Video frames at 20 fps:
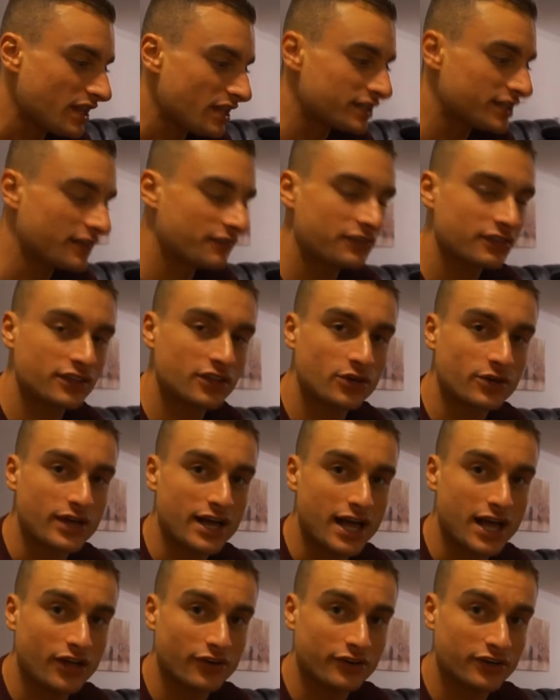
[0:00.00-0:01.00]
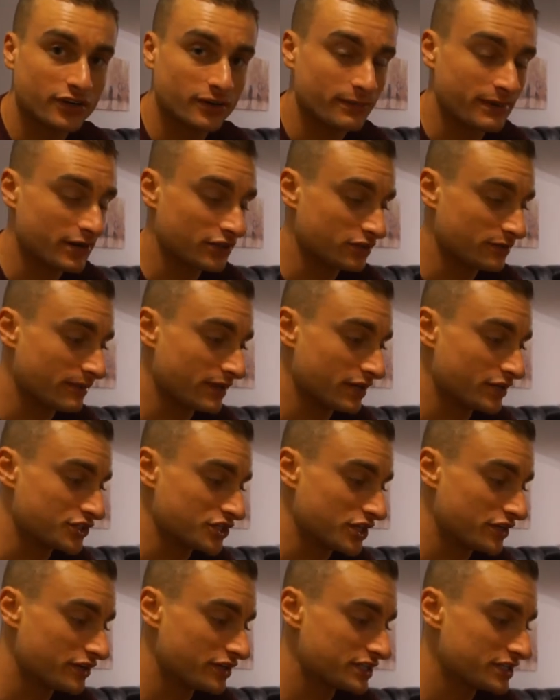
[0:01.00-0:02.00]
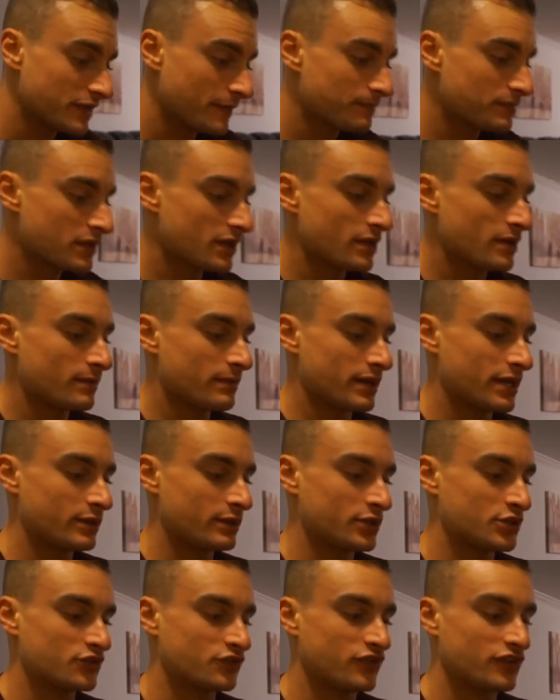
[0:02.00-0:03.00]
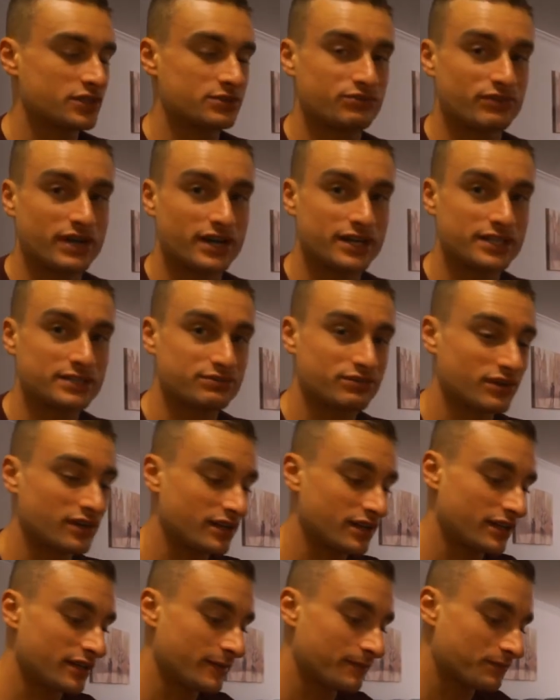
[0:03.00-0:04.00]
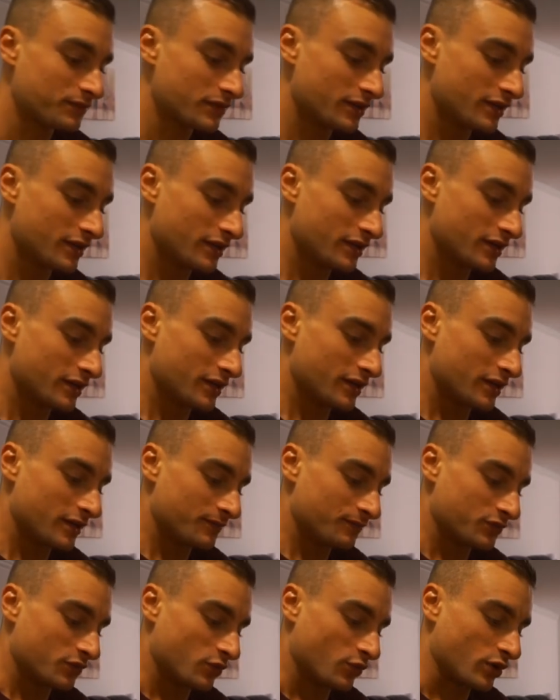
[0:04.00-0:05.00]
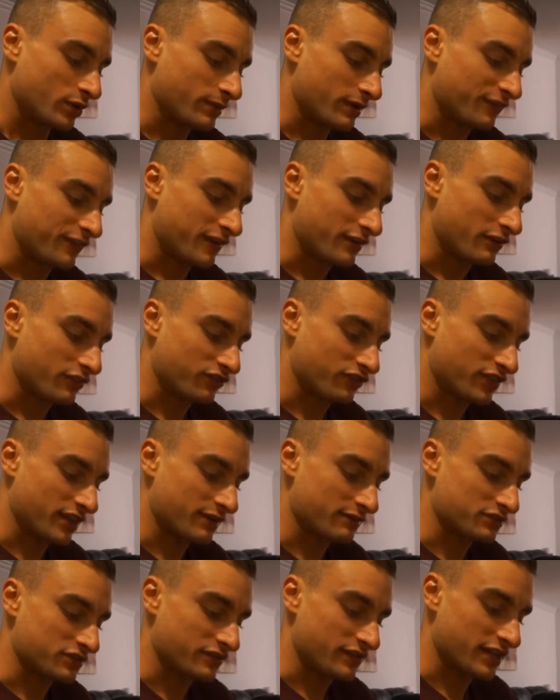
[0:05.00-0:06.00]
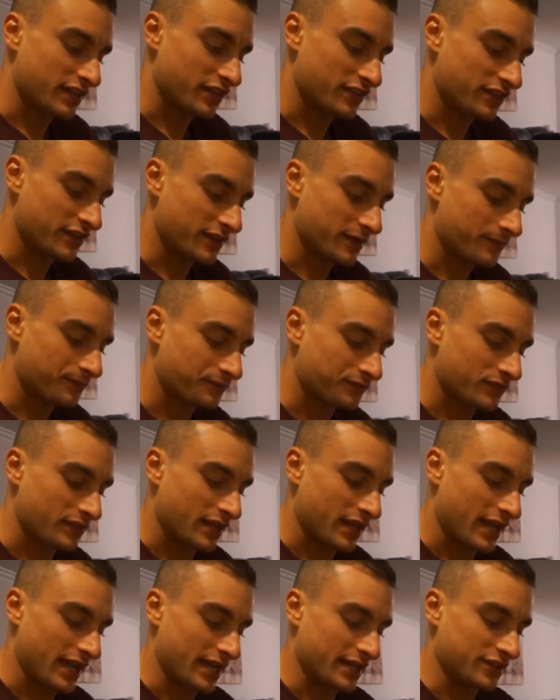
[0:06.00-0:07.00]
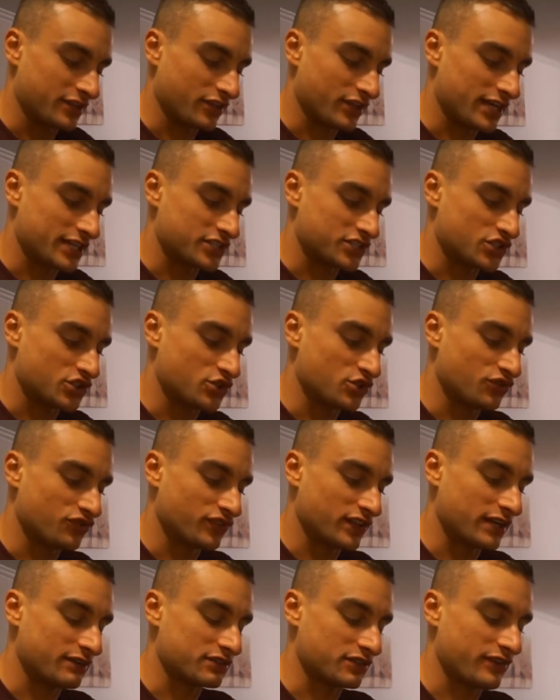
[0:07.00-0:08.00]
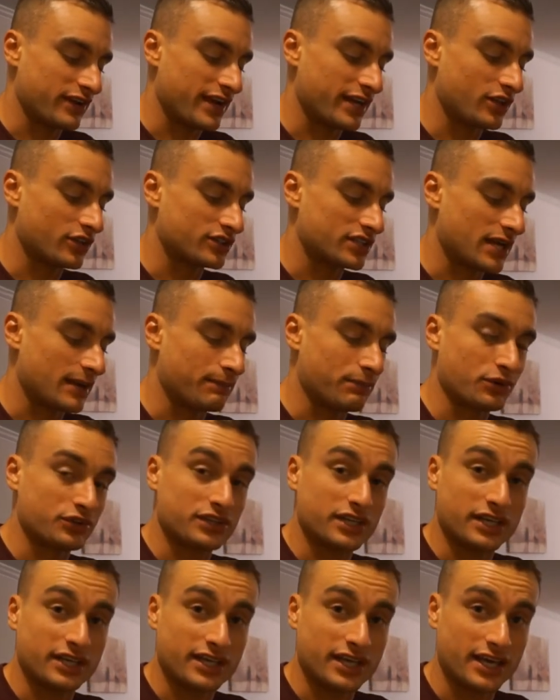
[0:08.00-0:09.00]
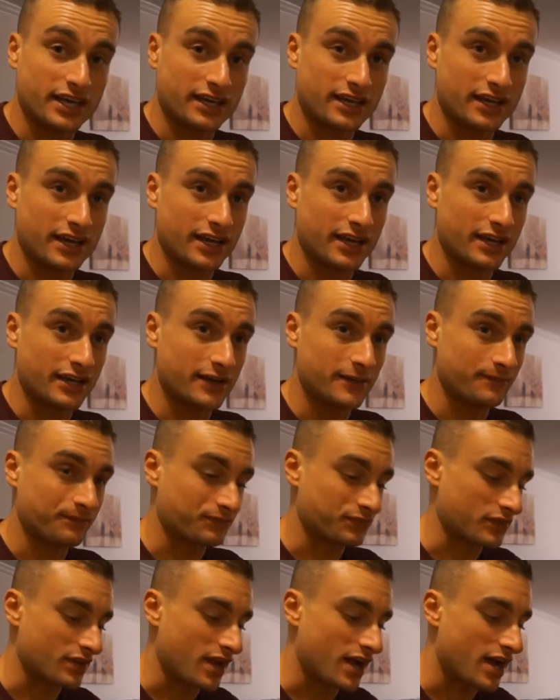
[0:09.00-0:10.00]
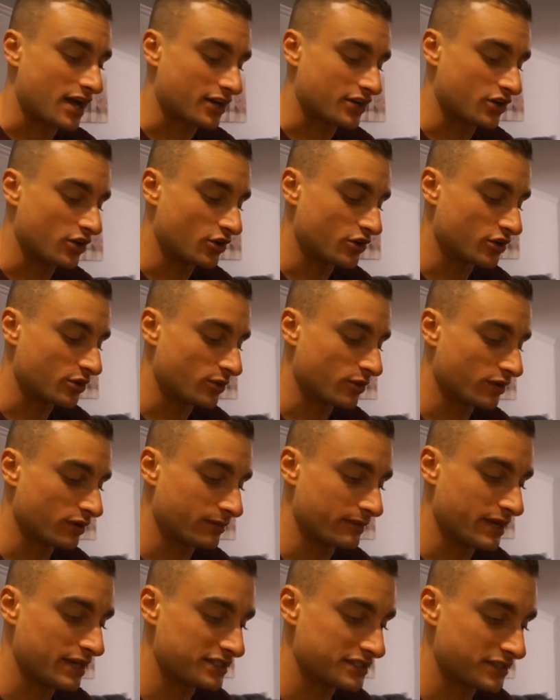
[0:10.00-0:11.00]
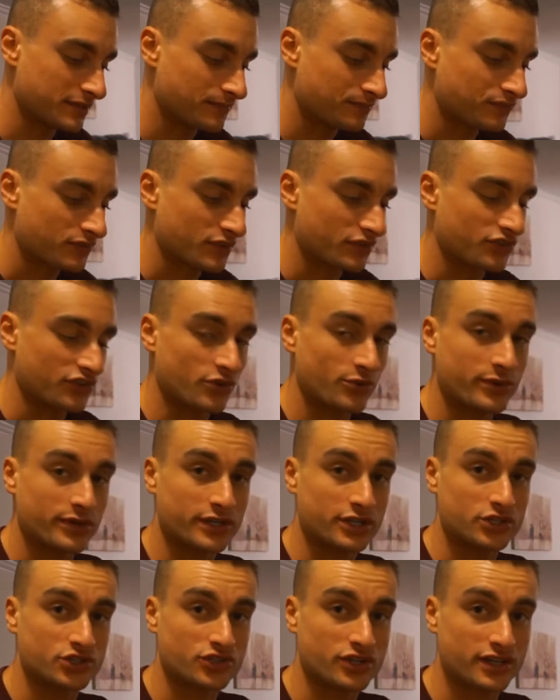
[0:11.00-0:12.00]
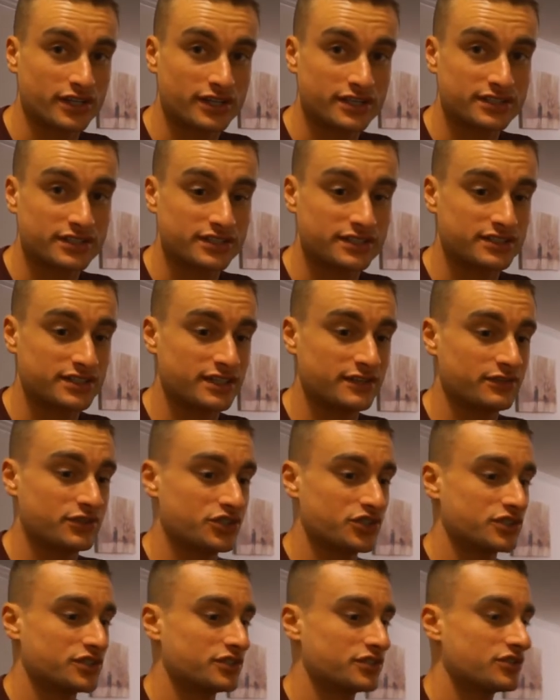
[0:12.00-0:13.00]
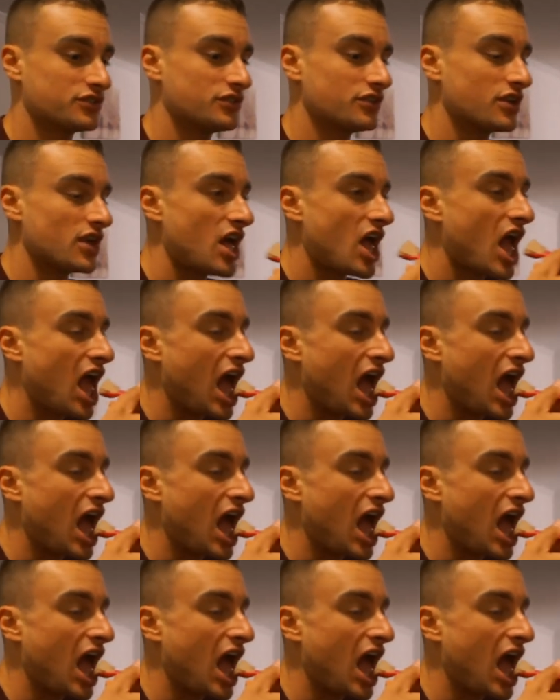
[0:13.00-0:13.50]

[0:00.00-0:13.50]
Definitely low calorie compared to Ben and Jerry's. But anyways, fudge brownie is probably one of my favorite flavors of anything. And the last two flavors of Halo Top birthday cake and hot cocoa are amazing. So we're gonna try this and see if it's just as good.